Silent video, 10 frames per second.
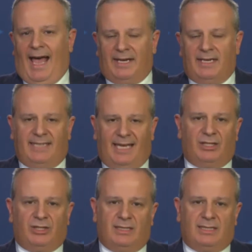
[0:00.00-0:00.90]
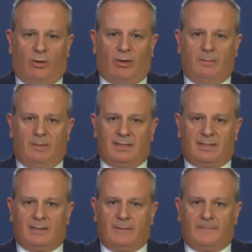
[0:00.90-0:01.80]
and intelligence
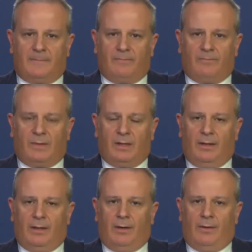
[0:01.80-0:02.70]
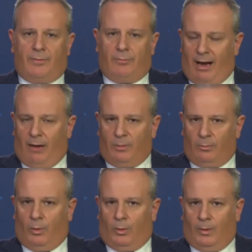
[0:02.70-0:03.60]
documents. Throughout the
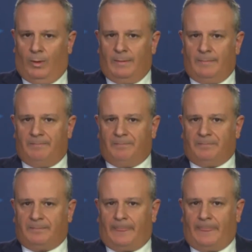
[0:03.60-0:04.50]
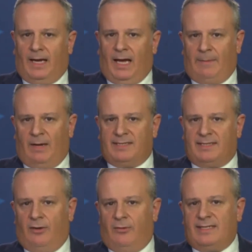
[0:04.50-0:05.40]
war, Hamas
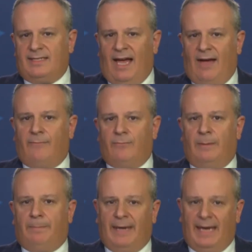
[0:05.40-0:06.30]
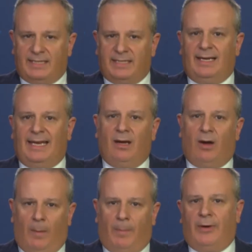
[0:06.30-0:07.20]
terrorists have repeatedly
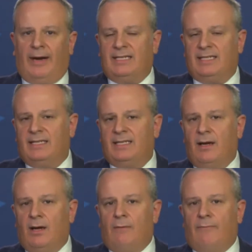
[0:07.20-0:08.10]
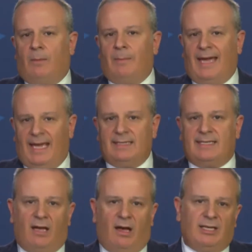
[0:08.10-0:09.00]
operated from
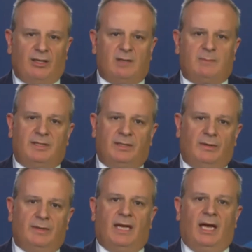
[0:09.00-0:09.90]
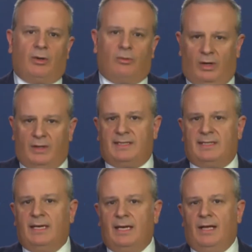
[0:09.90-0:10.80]
inside hospitals
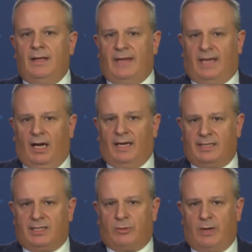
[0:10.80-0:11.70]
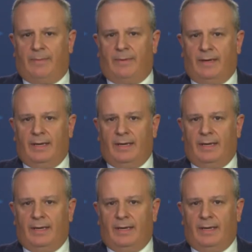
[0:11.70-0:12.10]
across the Gaza Strip,